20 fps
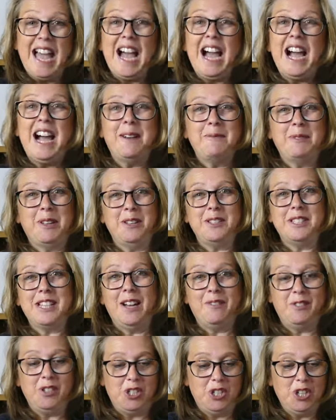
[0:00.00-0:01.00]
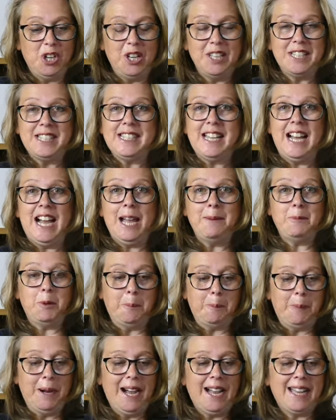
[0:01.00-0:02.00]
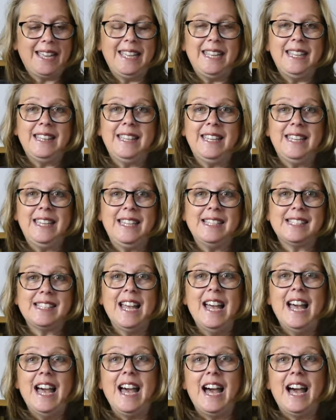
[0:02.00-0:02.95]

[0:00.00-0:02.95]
I'm going to have a jolly time unpacking these